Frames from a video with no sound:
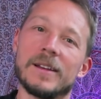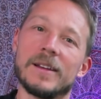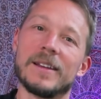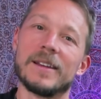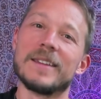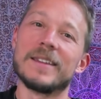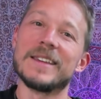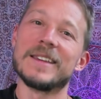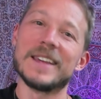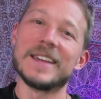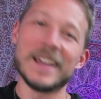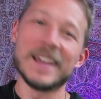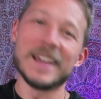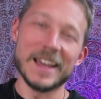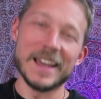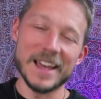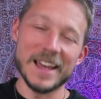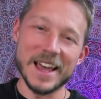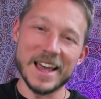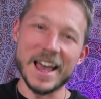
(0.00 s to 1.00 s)

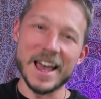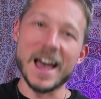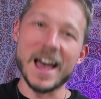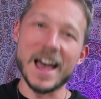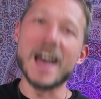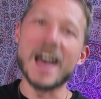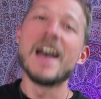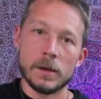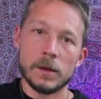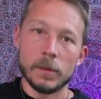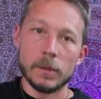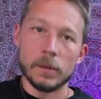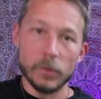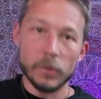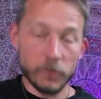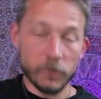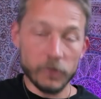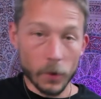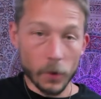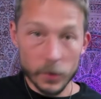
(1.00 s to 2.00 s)
Yeah.
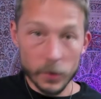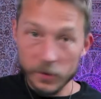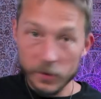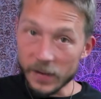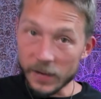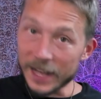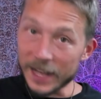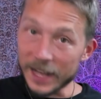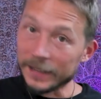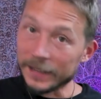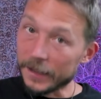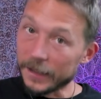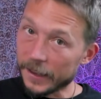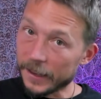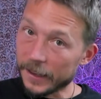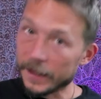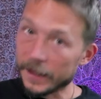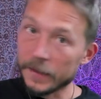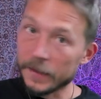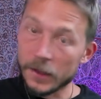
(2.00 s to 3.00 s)
Before we move on, let's
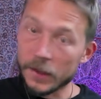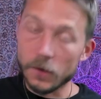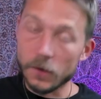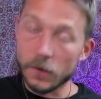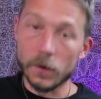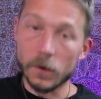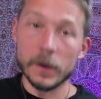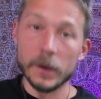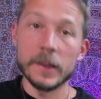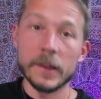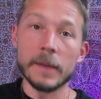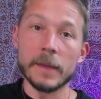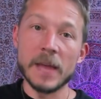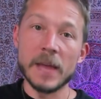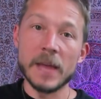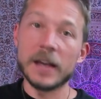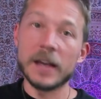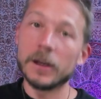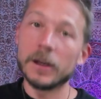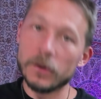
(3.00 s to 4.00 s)
sing this chorus. I'm
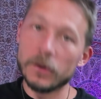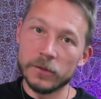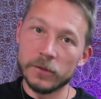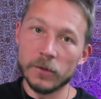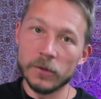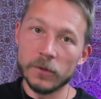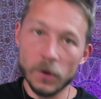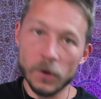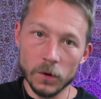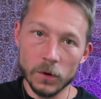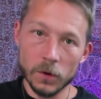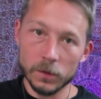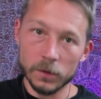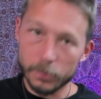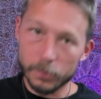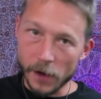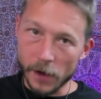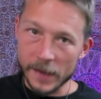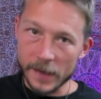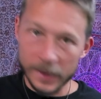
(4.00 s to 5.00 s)
not going to go through the whole
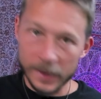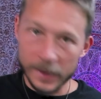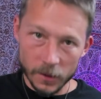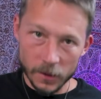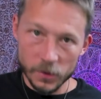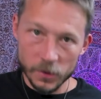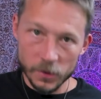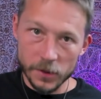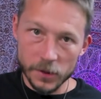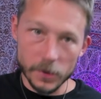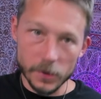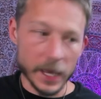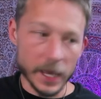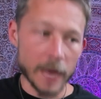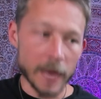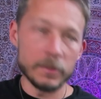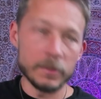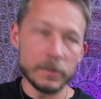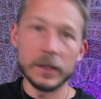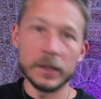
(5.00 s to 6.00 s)
process with you
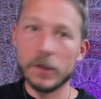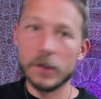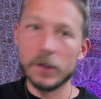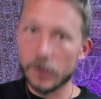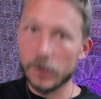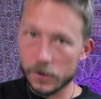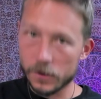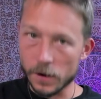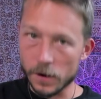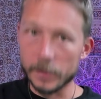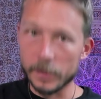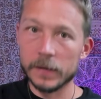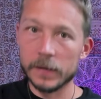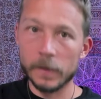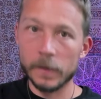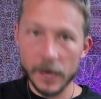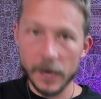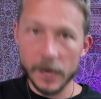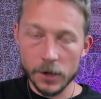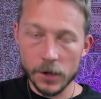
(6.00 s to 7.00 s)
again, but let's just strum it
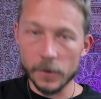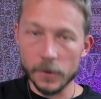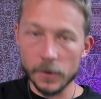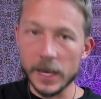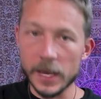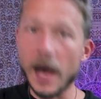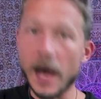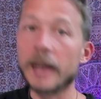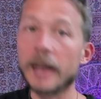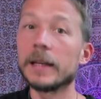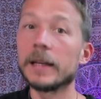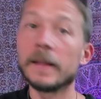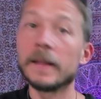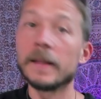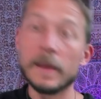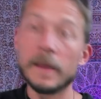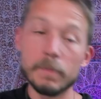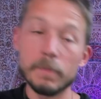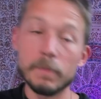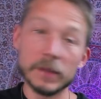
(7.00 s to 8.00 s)
to make sure we got it and
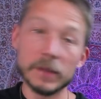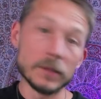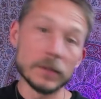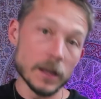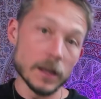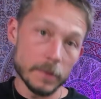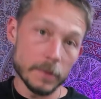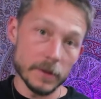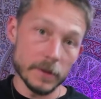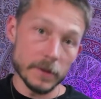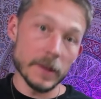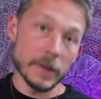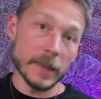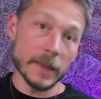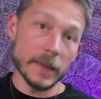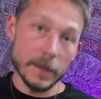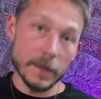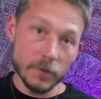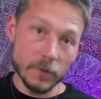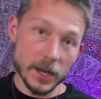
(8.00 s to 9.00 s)
then build up the
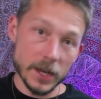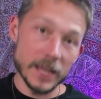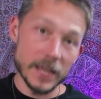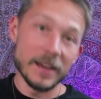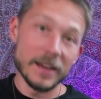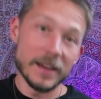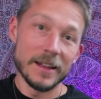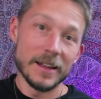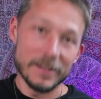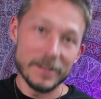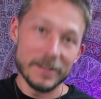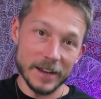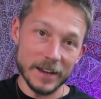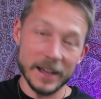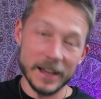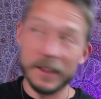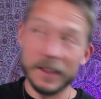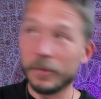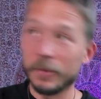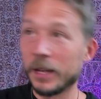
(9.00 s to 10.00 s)
same way that I
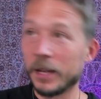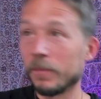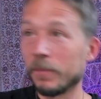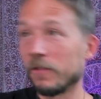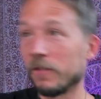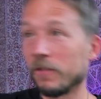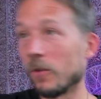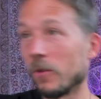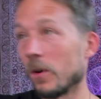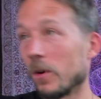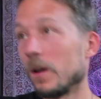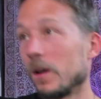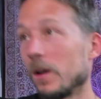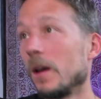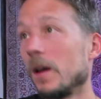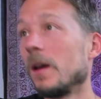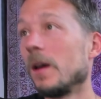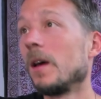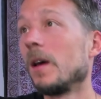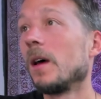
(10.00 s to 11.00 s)
explained before.
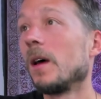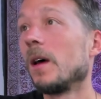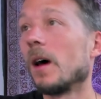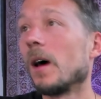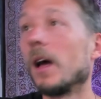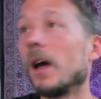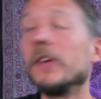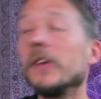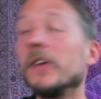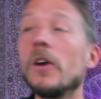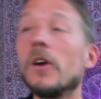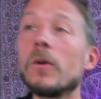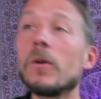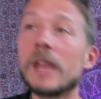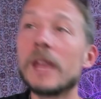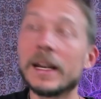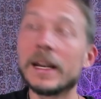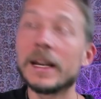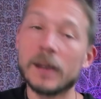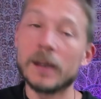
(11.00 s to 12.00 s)
Know
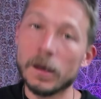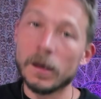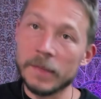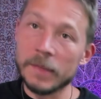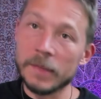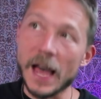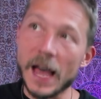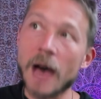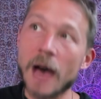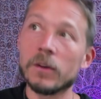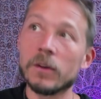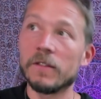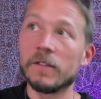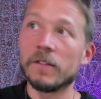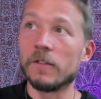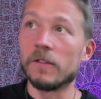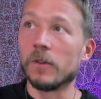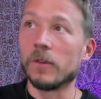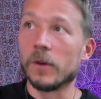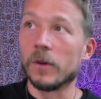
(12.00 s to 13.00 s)
that it comes out of the
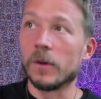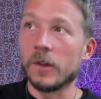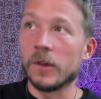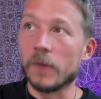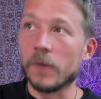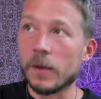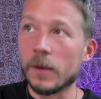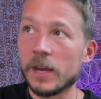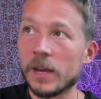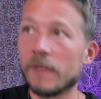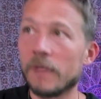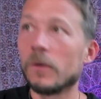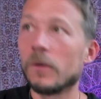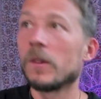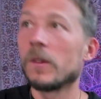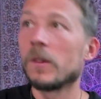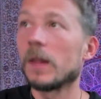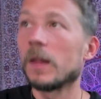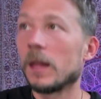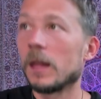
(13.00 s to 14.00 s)
verse, right? We have
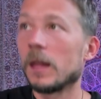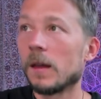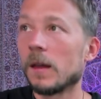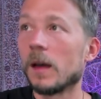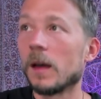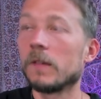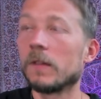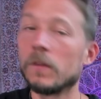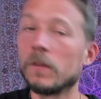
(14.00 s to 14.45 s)
those two